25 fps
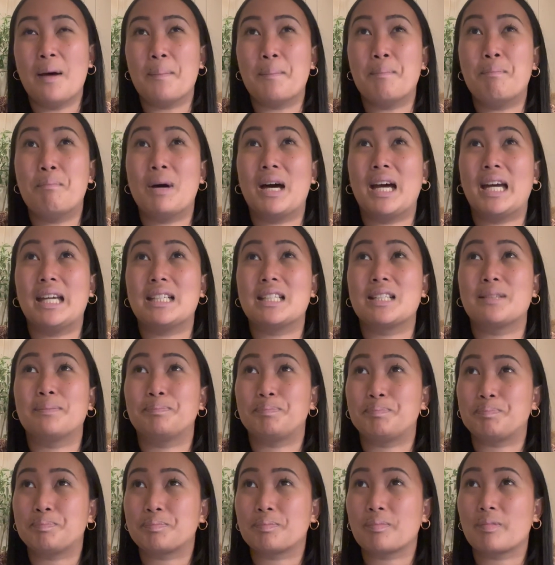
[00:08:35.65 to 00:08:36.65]
But
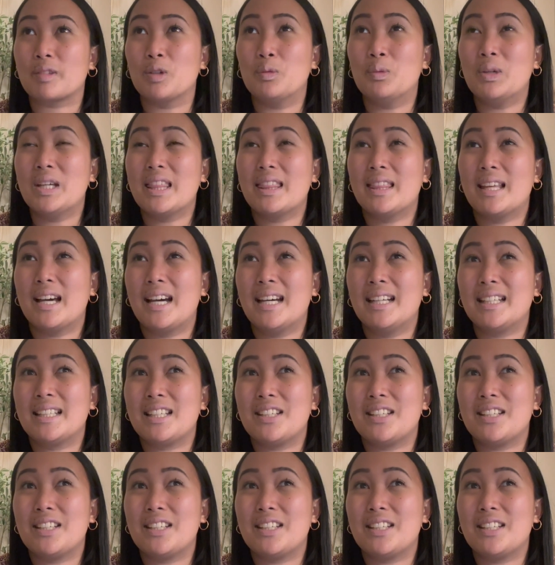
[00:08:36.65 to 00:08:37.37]
with that,